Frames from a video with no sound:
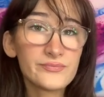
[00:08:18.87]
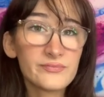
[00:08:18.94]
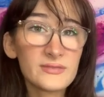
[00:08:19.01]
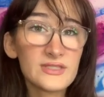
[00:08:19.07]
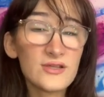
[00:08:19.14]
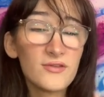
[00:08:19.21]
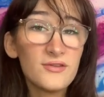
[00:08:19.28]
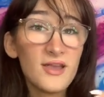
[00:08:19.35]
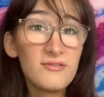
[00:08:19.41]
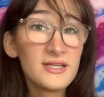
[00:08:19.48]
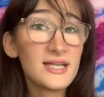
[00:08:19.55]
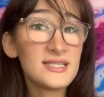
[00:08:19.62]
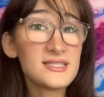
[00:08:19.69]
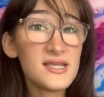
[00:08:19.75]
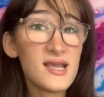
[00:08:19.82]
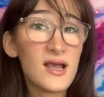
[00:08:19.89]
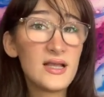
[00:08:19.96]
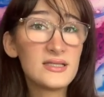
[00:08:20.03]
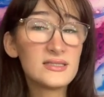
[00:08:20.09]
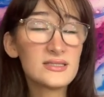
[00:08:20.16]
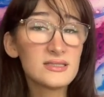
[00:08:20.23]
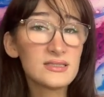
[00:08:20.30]
So if you have any
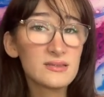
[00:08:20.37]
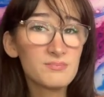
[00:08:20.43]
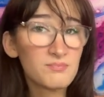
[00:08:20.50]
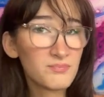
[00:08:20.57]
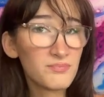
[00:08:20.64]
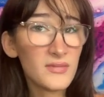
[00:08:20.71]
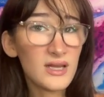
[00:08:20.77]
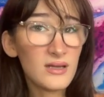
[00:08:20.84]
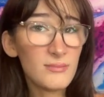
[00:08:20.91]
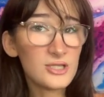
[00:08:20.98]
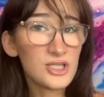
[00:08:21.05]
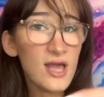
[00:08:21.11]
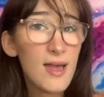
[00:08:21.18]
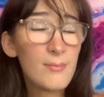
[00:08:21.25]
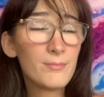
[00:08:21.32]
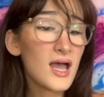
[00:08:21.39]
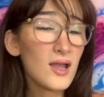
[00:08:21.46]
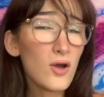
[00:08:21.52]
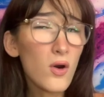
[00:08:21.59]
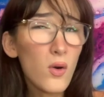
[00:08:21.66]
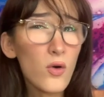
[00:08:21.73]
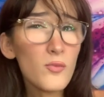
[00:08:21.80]
ideas, hit a bitch up. I
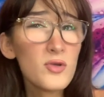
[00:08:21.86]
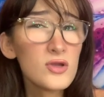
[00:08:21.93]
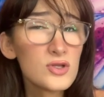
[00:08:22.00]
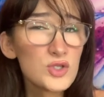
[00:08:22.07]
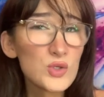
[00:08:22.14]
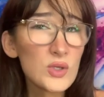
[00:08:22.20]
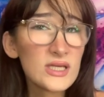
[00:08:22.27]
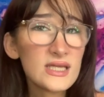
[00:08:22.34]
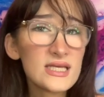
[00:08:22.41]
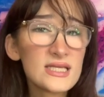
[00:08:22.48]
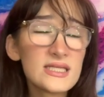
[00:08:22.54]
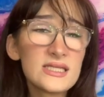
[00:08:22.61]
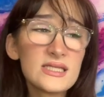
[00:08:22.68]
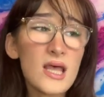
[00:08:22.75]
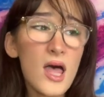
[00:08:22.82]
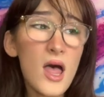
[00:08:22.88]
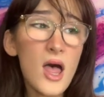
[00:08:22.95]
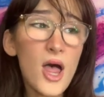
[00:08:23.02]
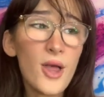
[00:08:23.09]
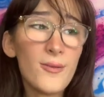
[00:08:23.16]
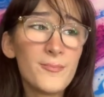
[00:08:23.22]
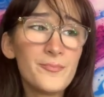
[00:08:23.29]
hope you enjoyed this.
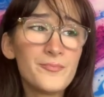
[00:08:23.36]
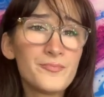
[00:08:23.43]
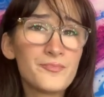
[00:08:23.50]
Um,